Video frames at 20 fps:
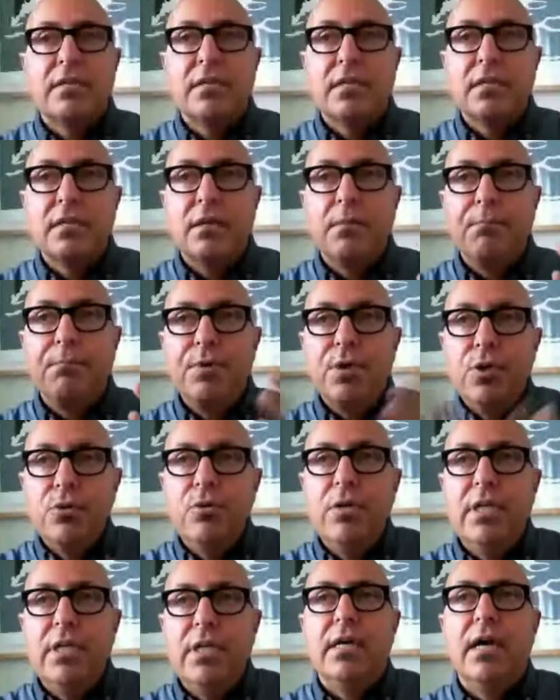the
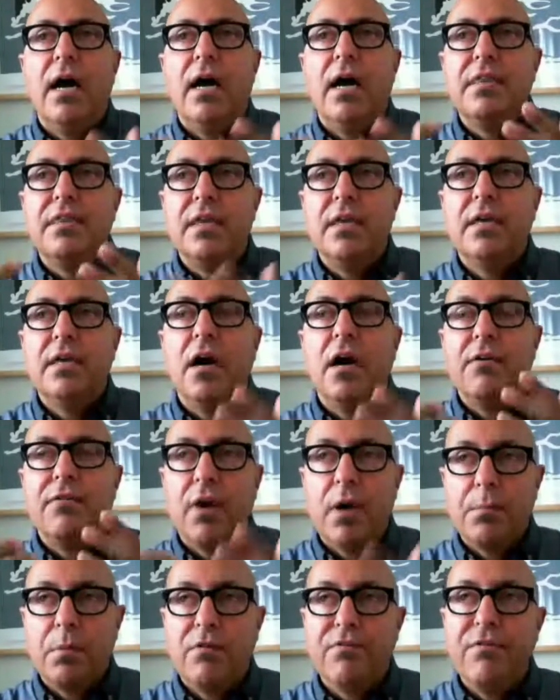beauty, I think, of
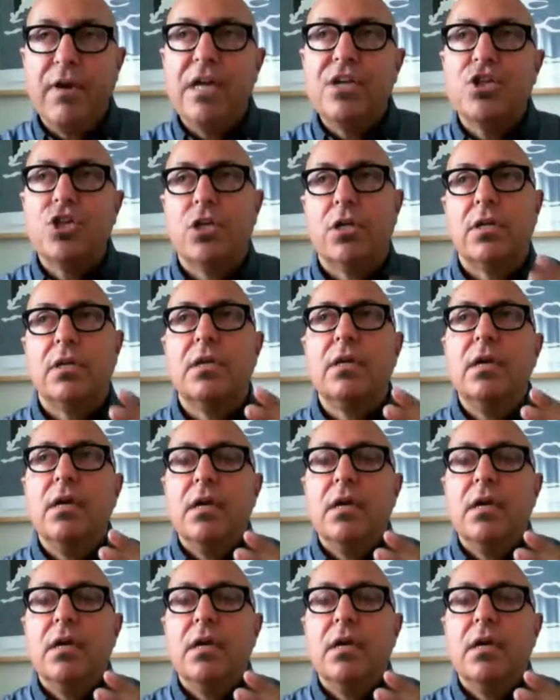our profession